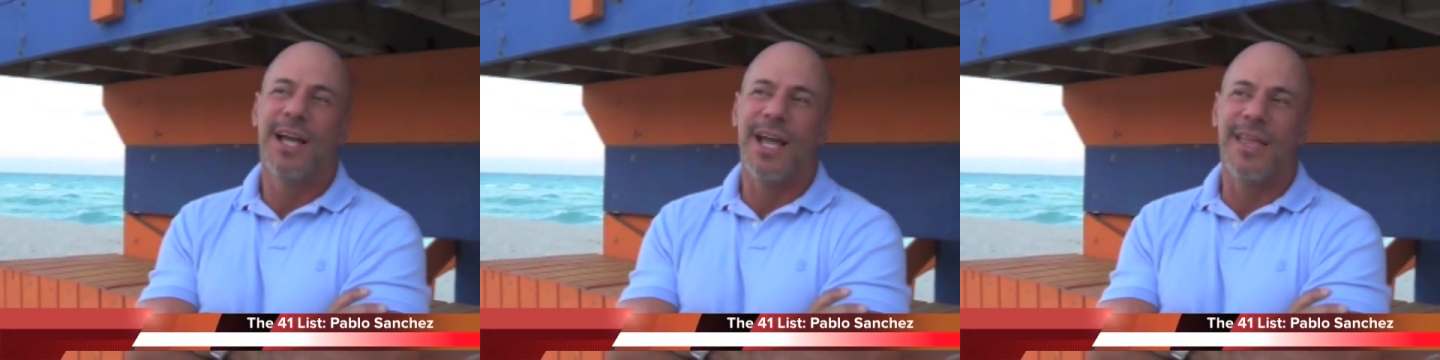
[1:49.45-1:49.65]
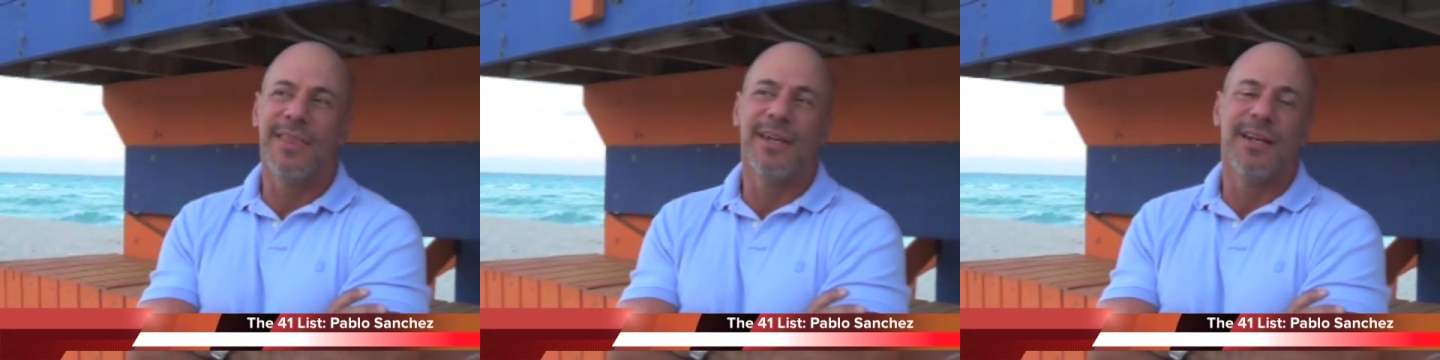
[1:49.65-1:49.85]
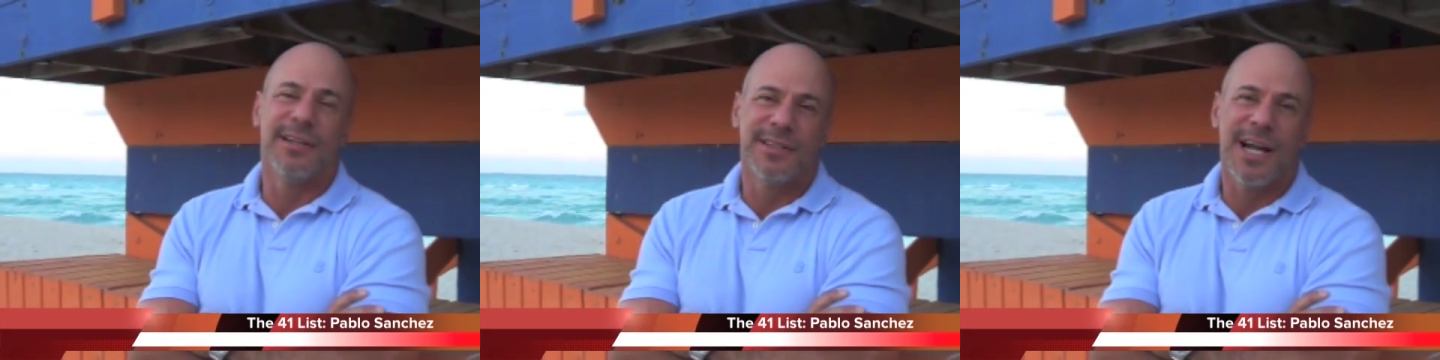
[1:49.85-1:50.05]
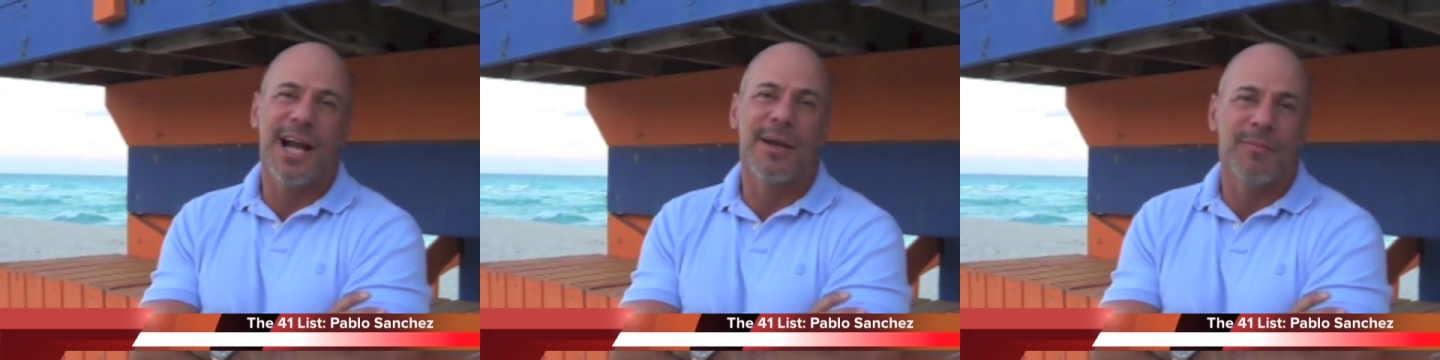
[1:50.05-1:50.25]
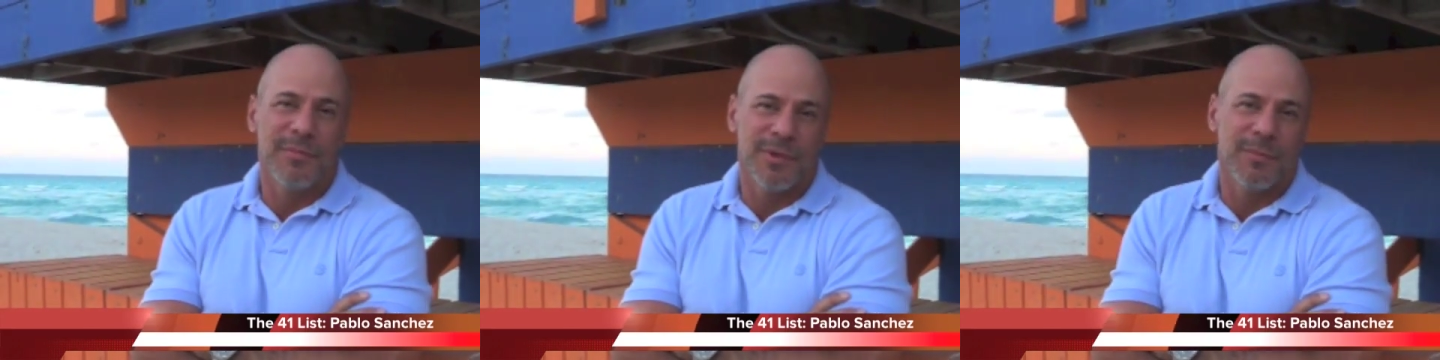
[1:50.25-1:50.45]
and then in
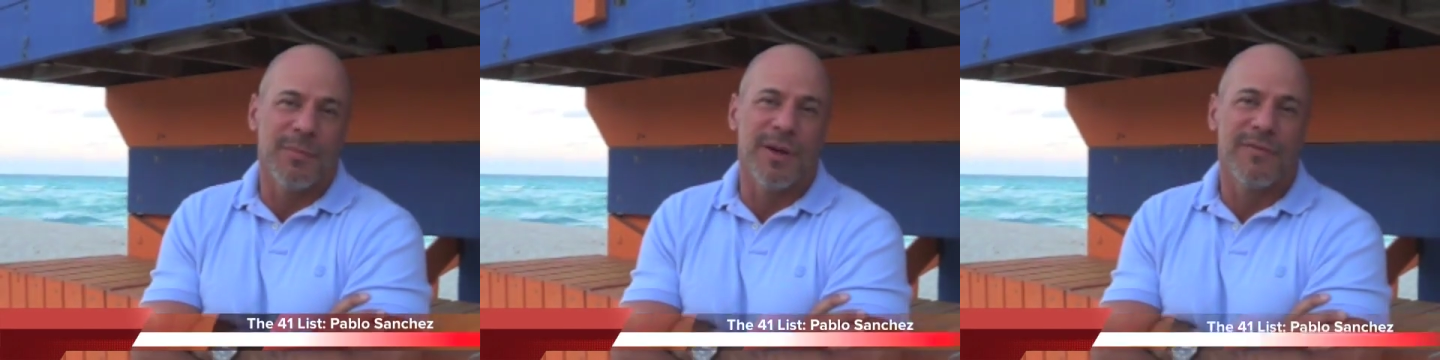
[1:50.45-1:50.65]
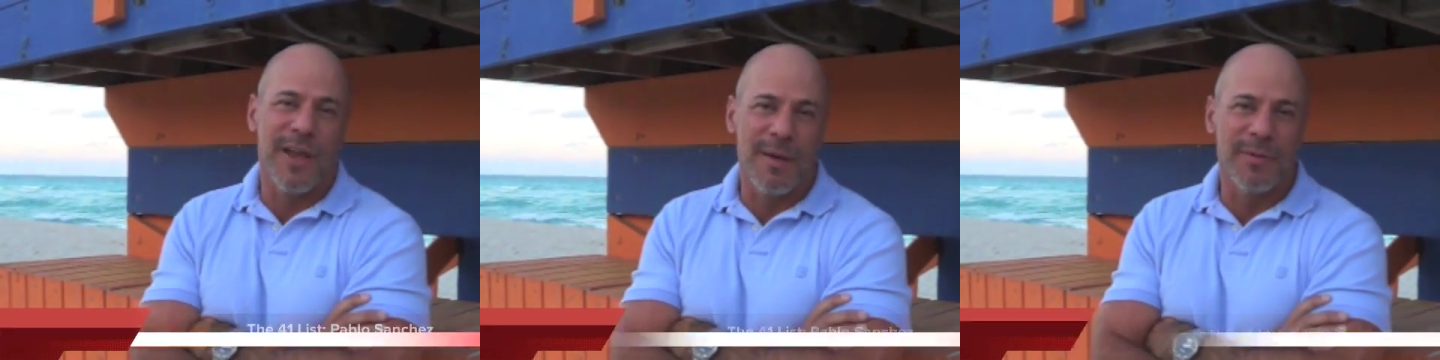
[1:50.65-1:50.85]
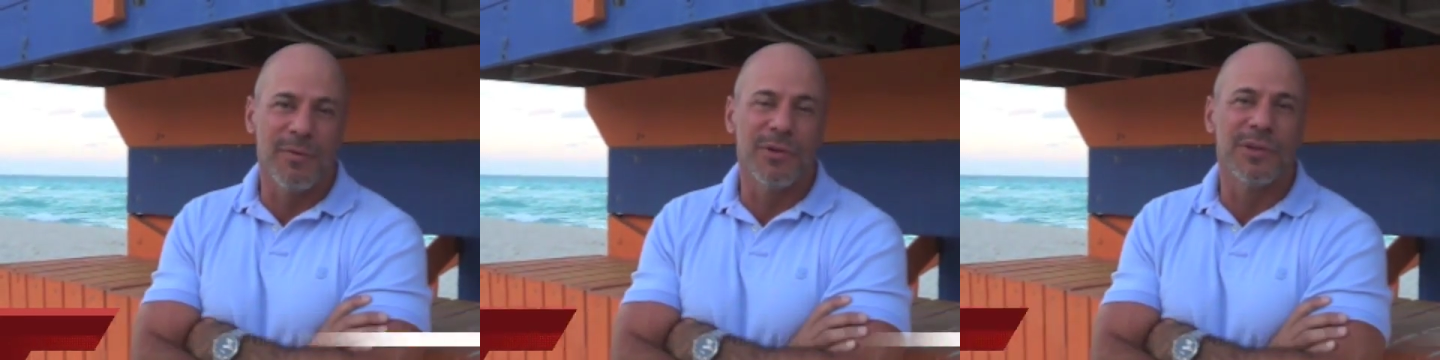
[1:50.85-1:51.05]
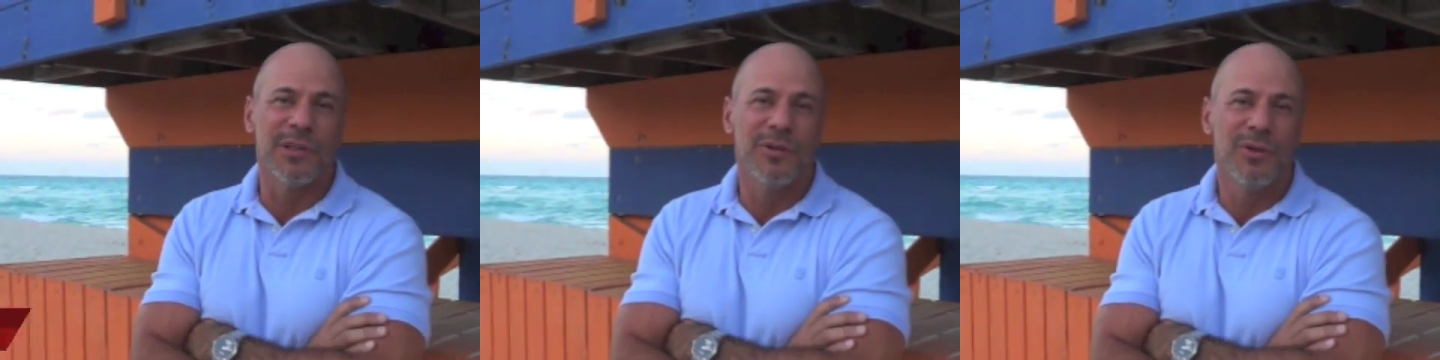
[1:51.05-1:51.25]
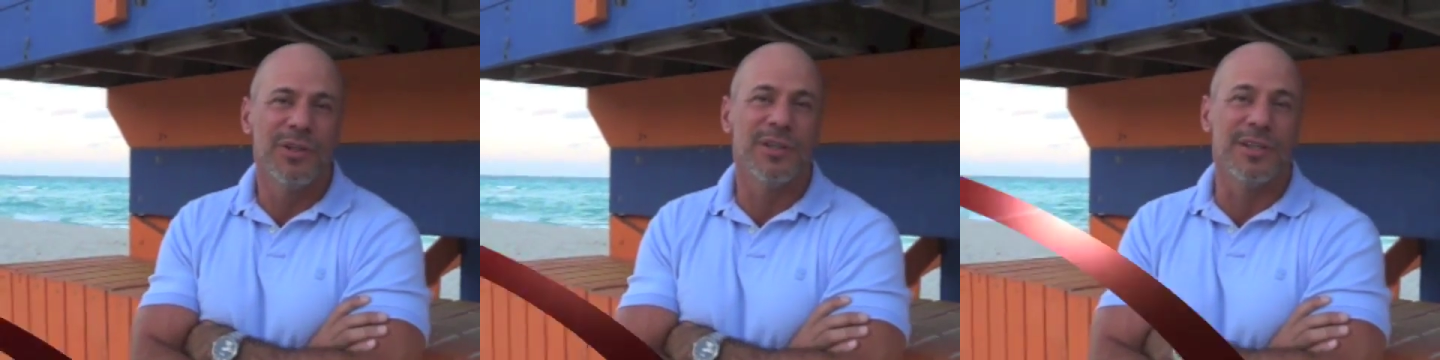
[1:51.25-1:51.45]
time my family was
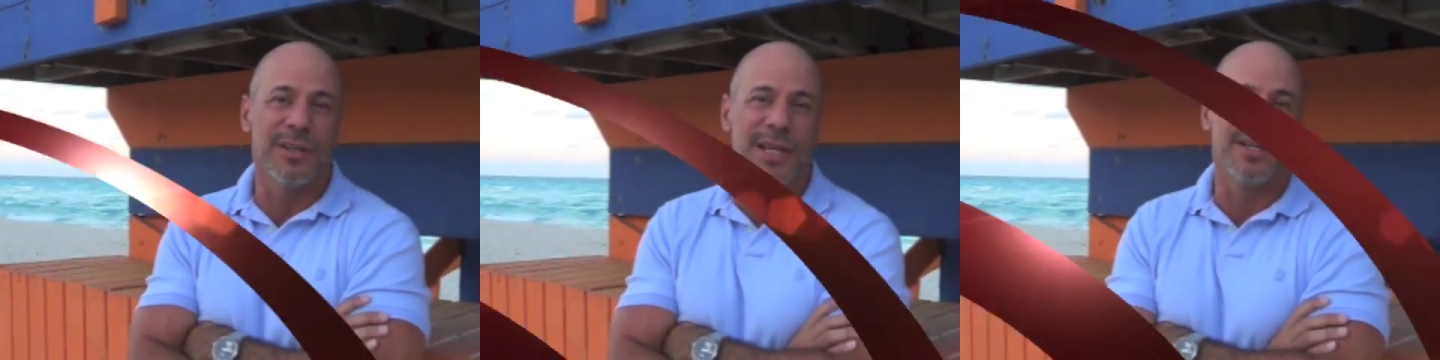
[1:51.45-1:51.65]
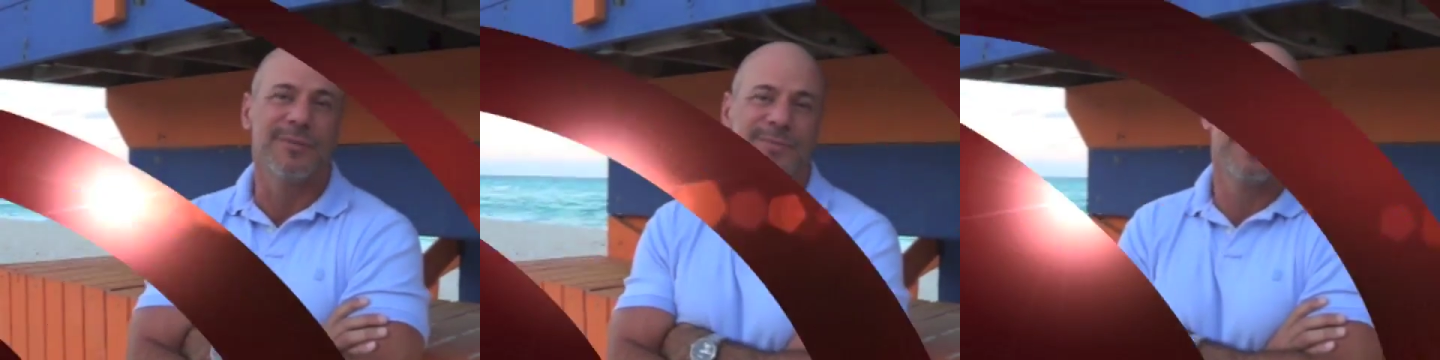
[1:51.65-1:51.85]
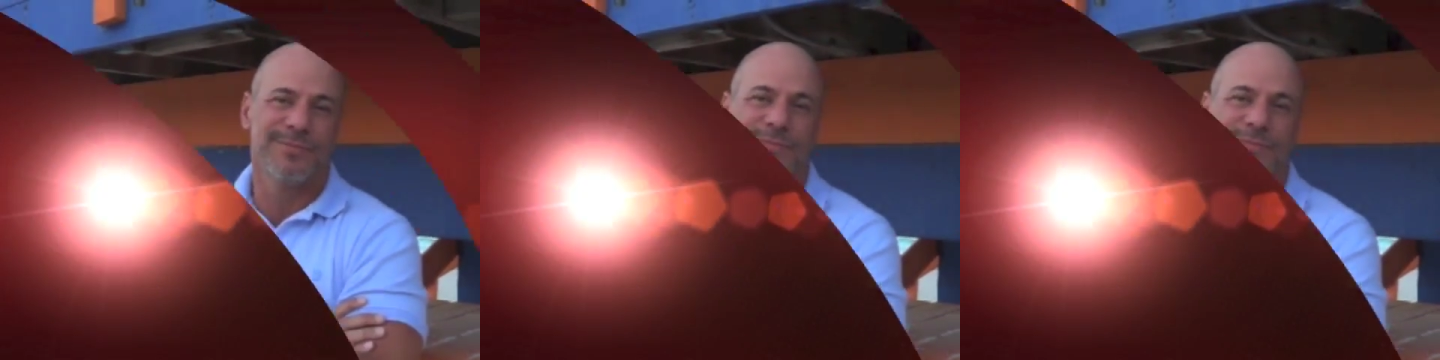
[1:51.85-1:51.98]
included in that.